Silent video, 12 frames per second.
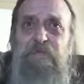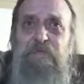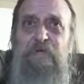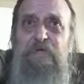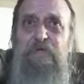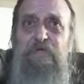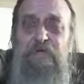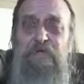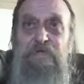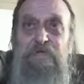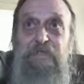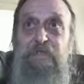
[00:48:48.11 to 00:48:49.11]

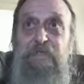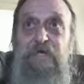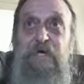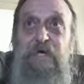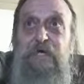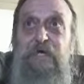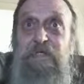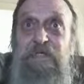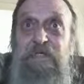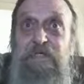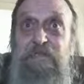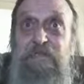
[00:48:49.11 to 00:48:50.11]
reference that I
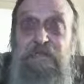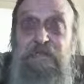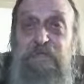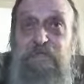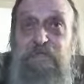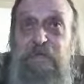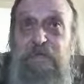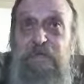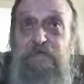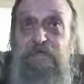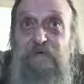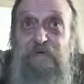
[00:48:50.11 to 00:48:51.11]
used in my
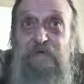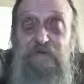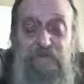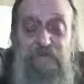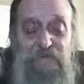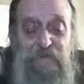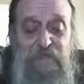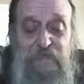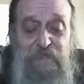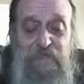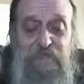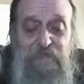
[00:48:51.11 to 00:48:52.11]
previous
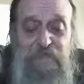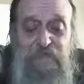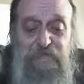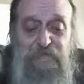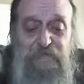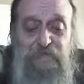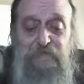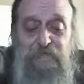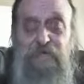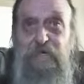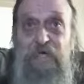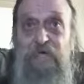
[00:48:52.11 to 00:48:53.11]
videos to show
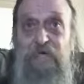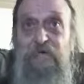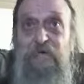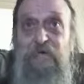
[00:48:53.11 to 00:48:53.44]
how